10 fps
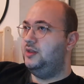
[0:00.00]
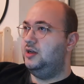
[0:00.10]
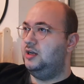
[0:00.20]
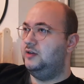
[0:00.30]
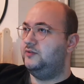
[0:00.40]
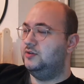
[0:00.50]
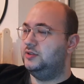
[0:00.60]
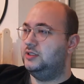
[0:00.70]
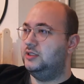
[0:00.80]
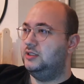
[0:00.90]
I've
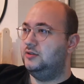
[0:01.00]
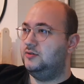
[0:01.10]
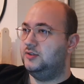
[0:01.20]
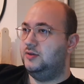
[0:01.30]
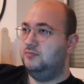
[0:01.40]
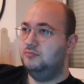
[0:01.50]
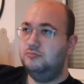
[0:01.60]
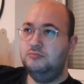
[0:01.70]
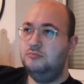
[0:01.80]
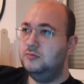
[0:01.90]
got some
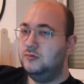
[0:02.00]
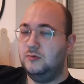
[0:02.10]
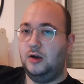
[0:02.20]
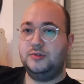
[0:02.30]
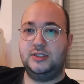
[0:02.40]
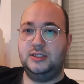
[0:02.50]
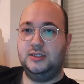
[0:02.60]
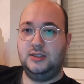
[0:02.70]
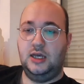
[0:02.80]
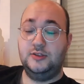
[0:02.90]

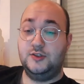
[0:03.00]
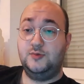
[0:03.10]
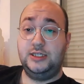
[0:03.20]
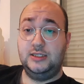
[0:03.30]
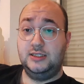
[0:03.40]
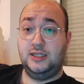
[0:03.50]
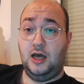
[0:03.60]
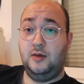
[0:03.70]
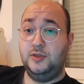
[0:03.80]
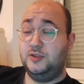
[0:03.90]
roasted, unsweetened
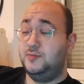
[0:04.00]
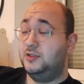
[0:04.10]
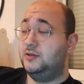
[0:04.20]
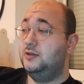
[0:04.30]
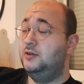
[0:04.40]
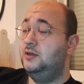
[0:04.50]
almond milk.